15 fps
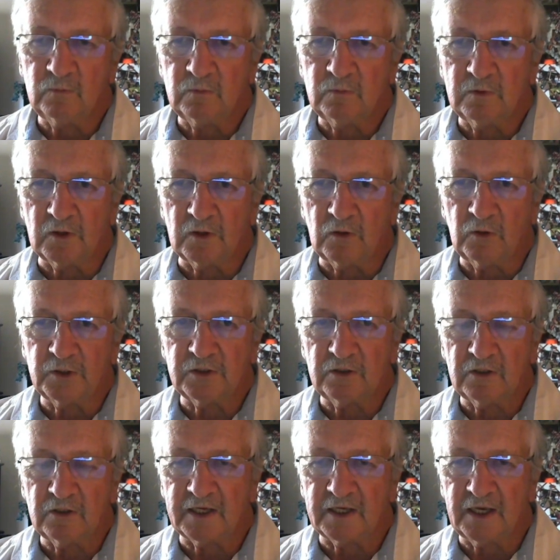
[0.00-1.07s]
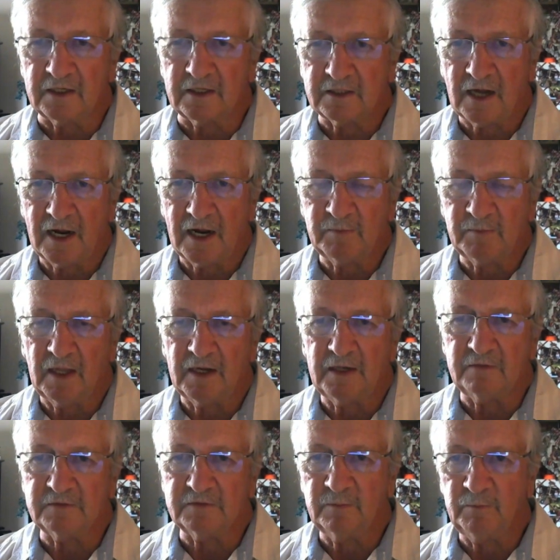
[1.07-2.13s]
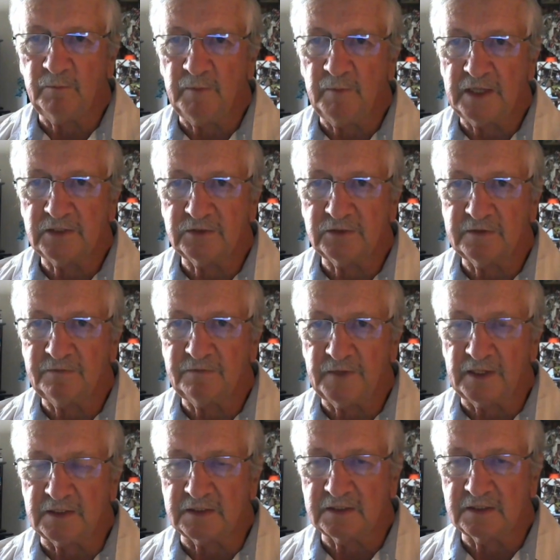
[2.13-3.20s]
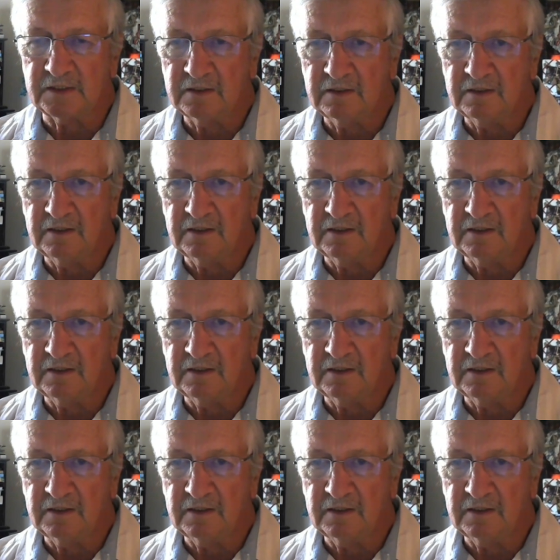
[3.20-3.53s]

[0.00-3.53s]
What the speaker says: we're going to look at a timeline of some major events